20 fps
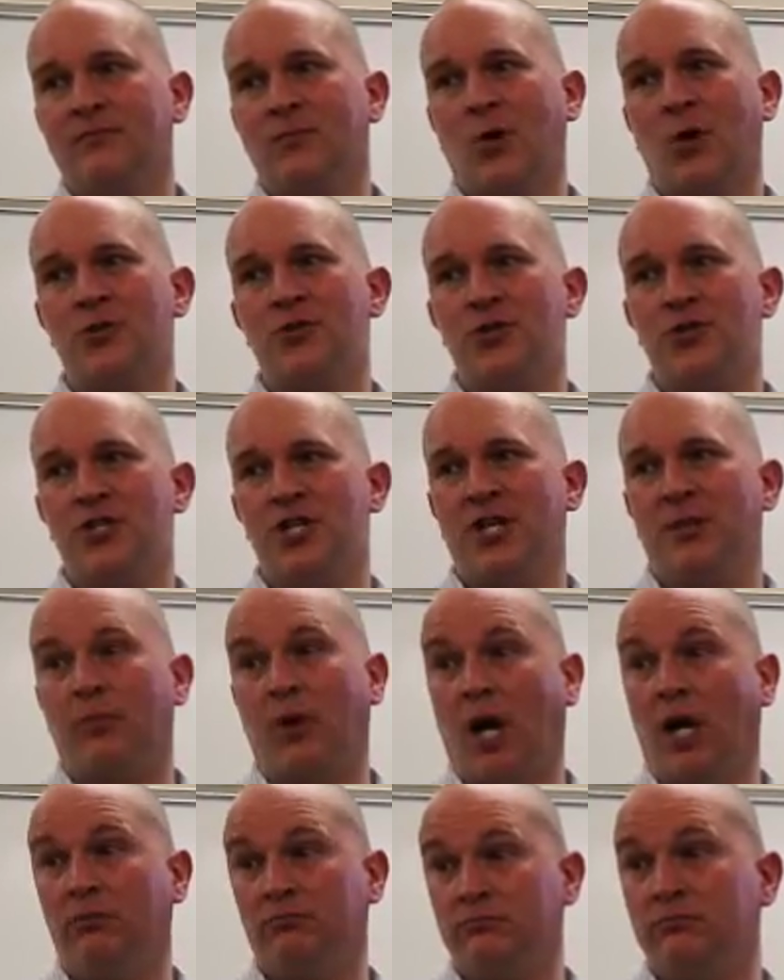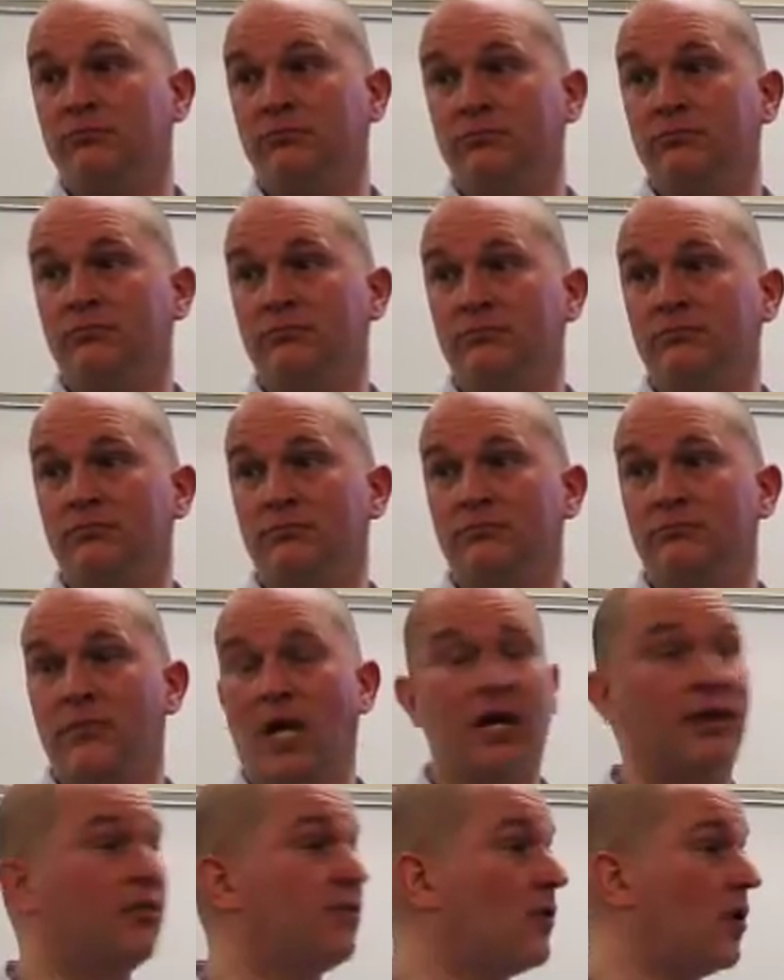Words are cheap, right?
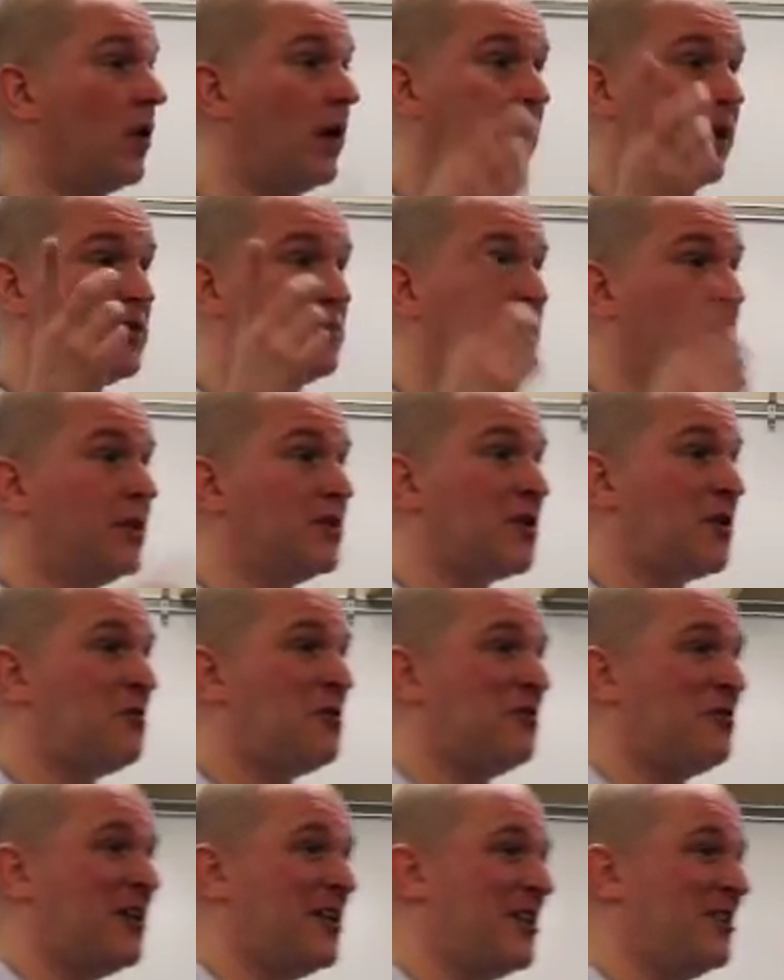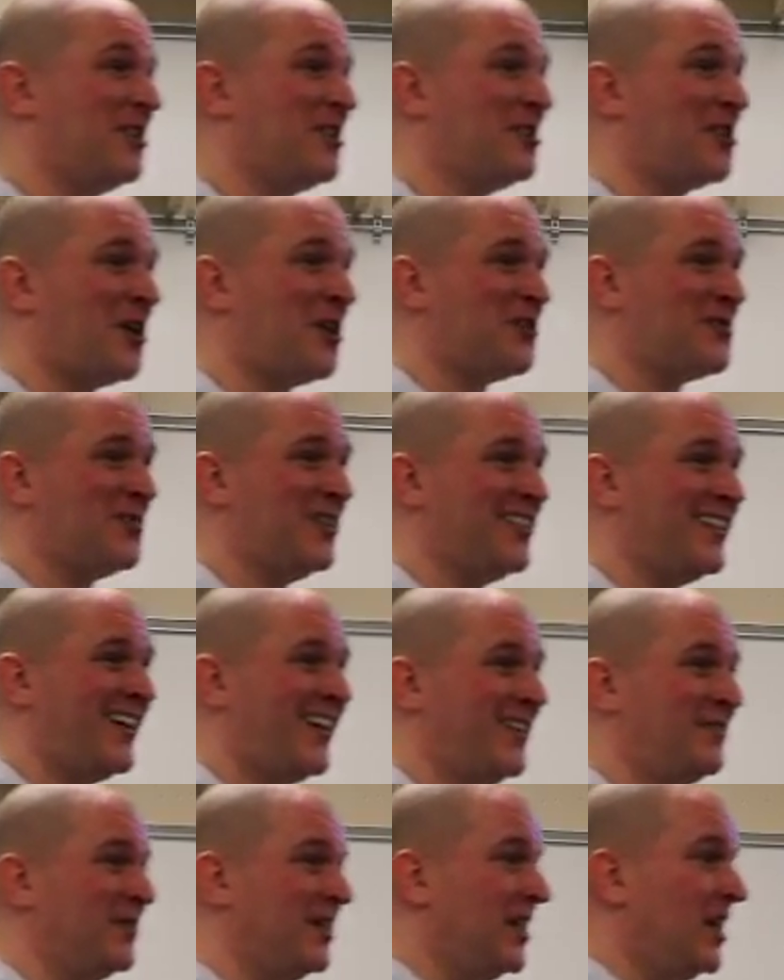I can throw out as many as I want right now. It doesn't cost me a
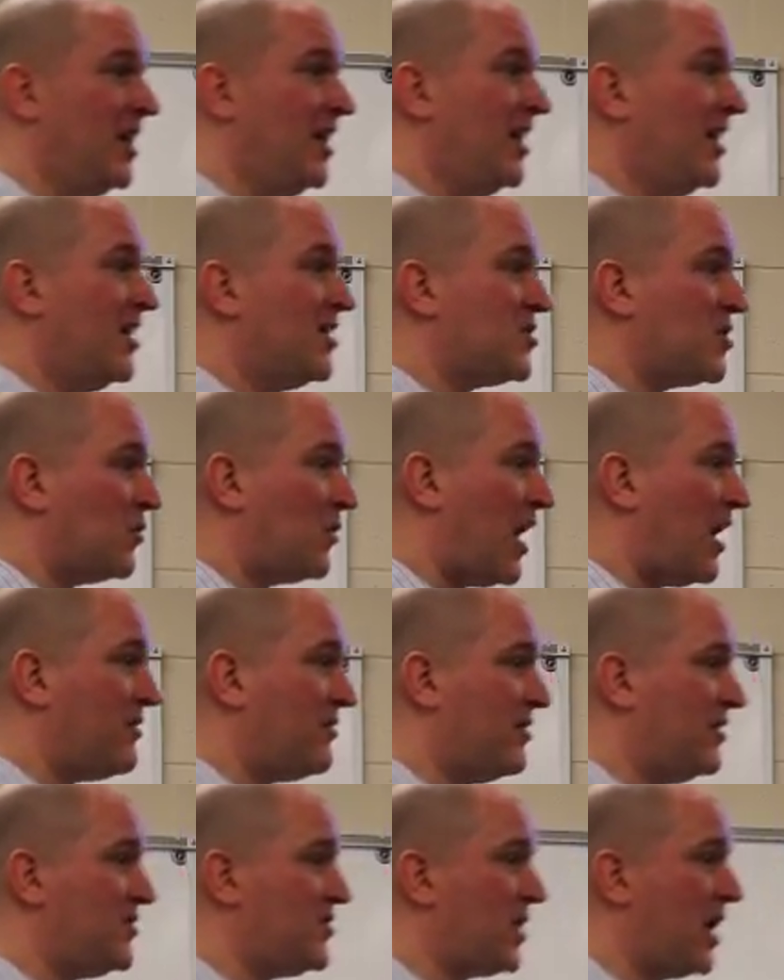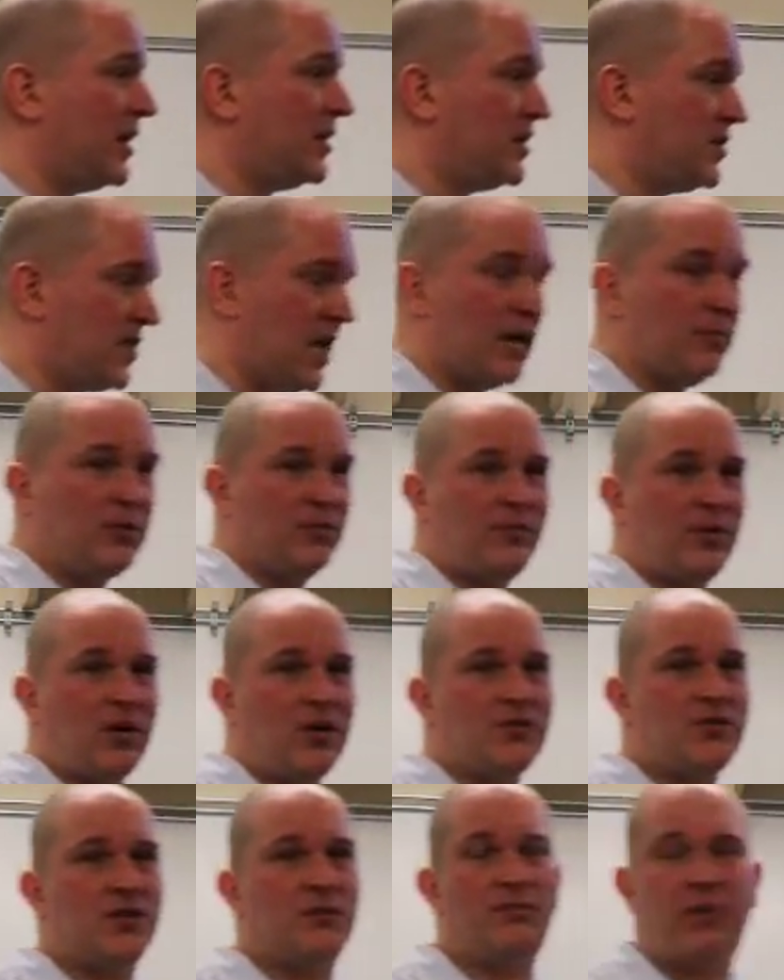dime. So rather than saying disabled
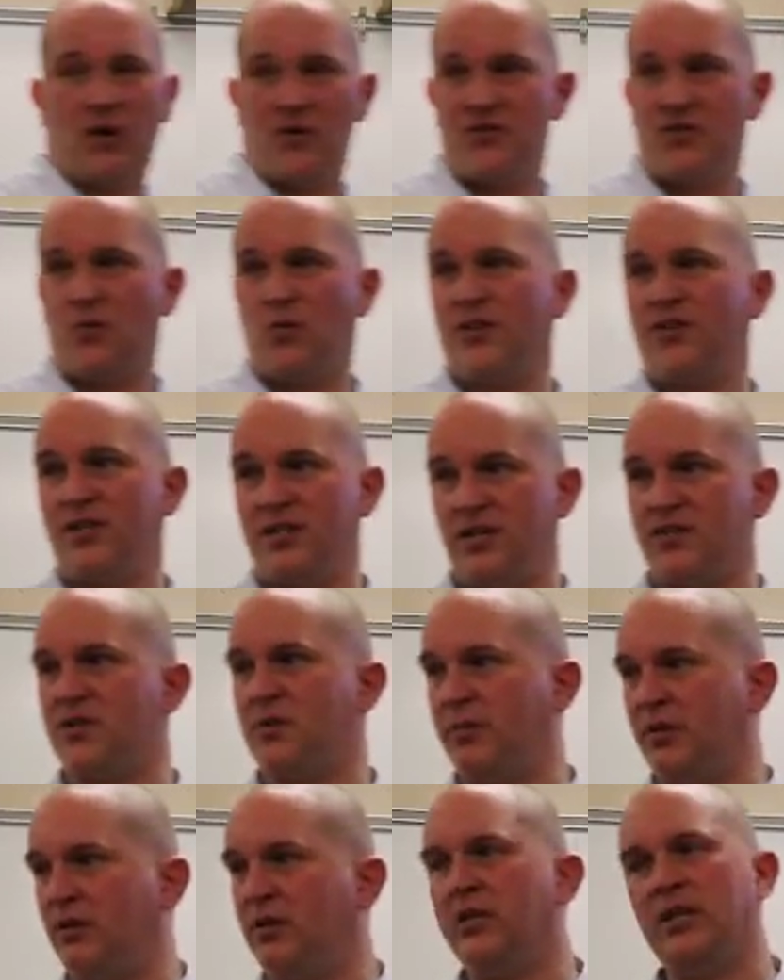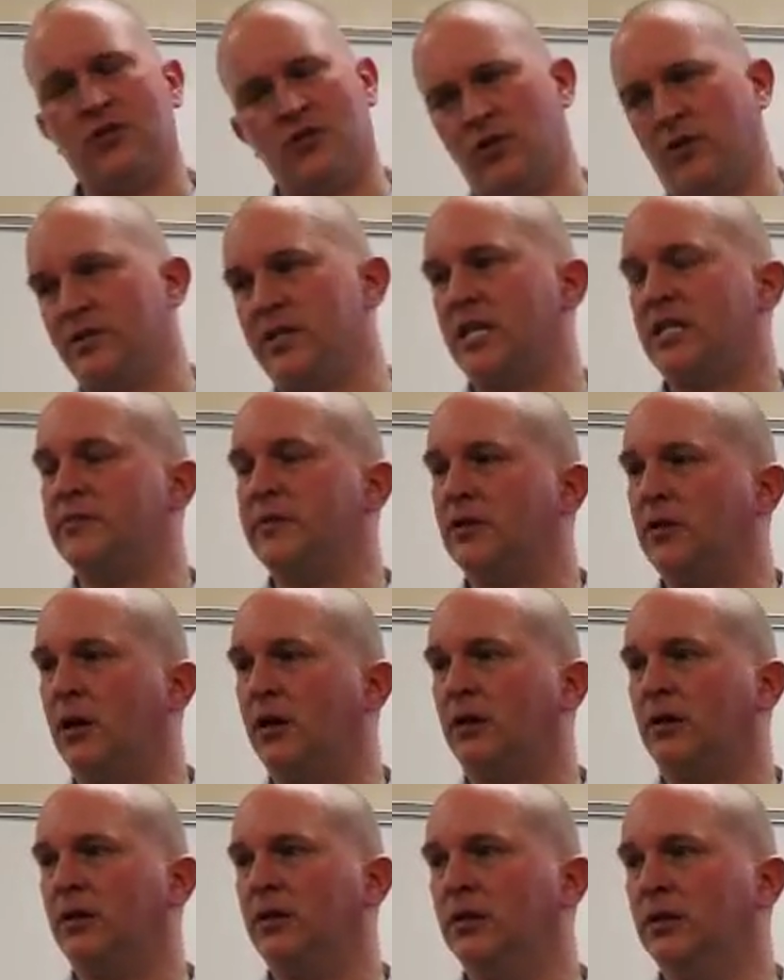person, person with a disability, sure, it takes me
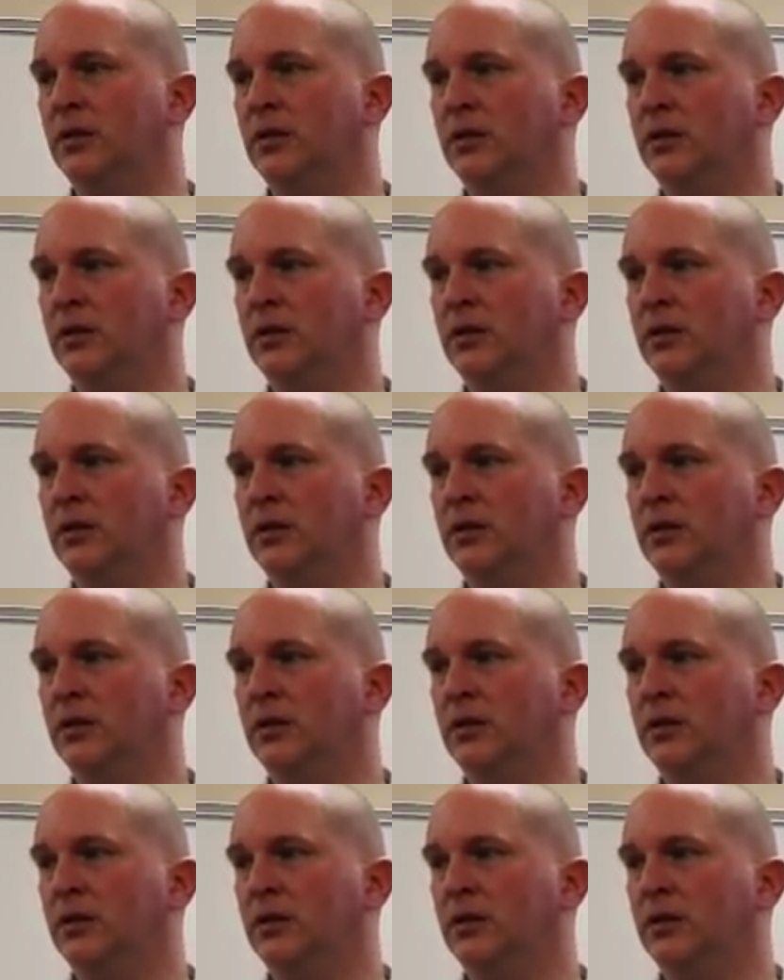longer.